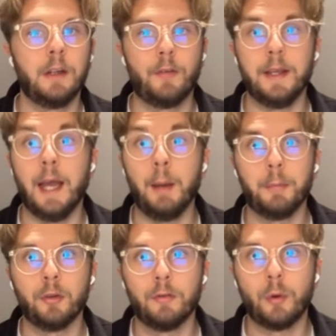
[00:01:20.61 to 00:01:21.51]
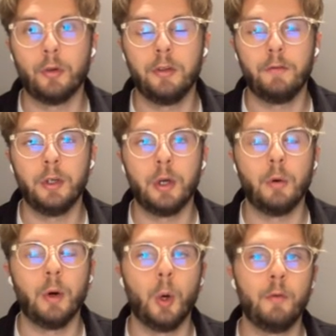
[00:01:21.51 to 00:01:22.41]
Nothing happens, of course, if you
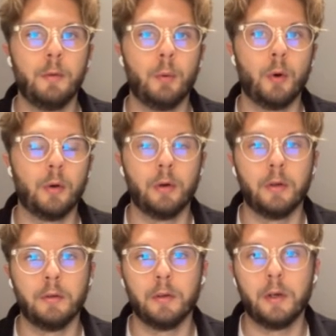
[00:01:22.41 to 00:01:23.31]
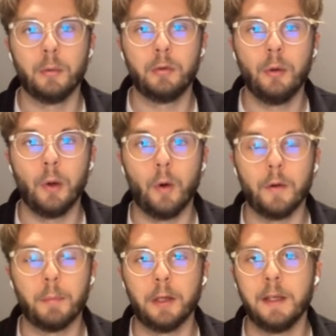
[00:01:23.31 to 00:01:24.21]
go overboard or go too
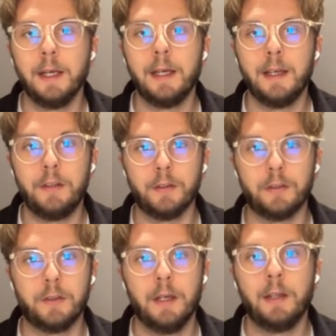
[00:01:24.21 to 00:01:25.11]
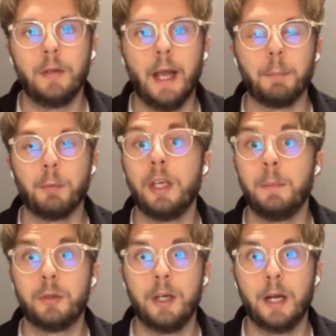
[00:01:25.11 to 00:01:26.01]
long, but it's just to help you
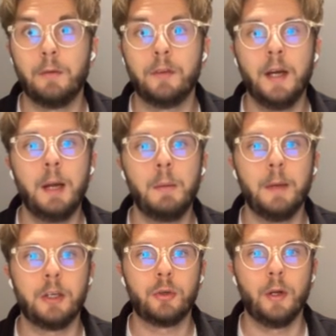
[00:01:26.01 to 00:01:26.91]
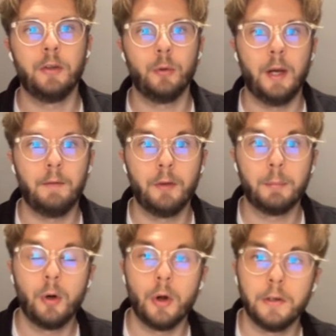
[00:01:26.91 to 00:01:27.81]
keep track of time and make sure that you have the
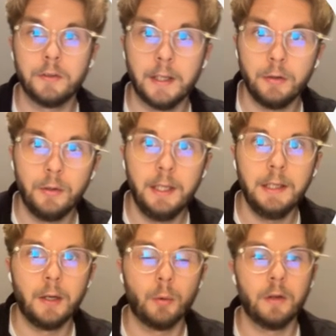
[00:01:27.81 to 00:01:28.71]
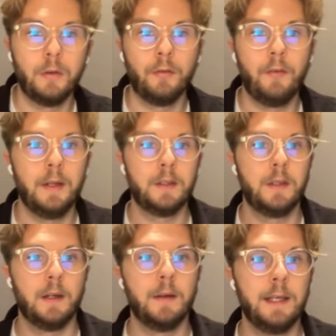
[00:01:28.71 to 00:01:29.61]
progress that you need in order to
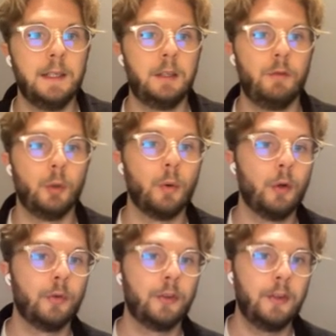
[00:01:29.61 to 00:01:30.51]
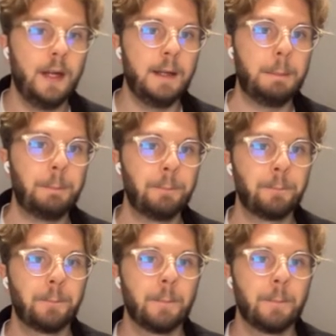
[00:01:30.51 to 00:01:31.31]
finish the interview on time.